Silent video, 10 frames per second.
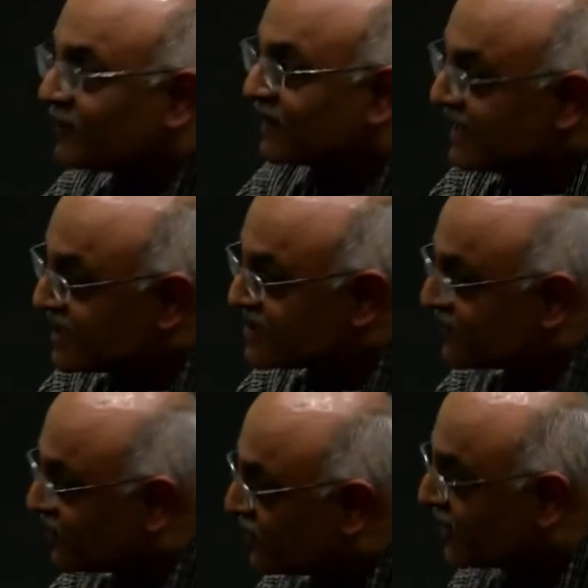the leakage is
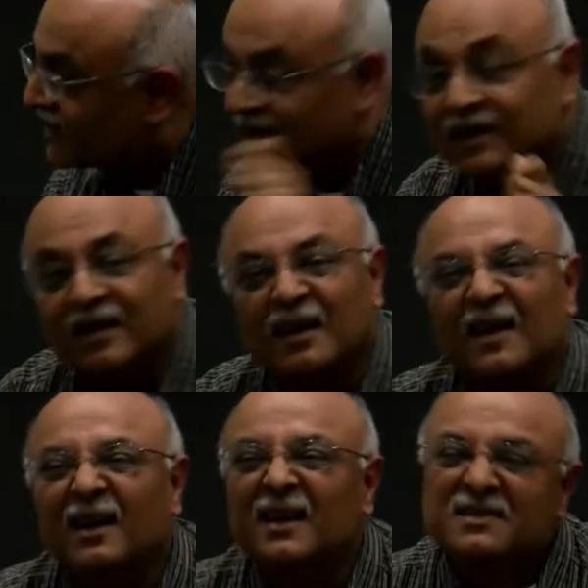fewer here than,
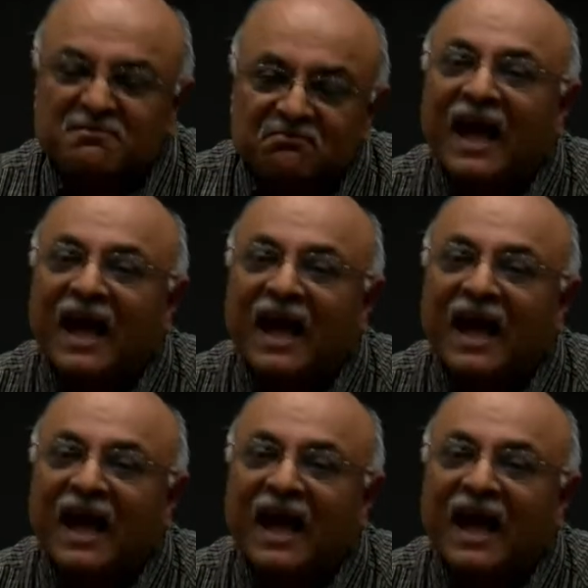is,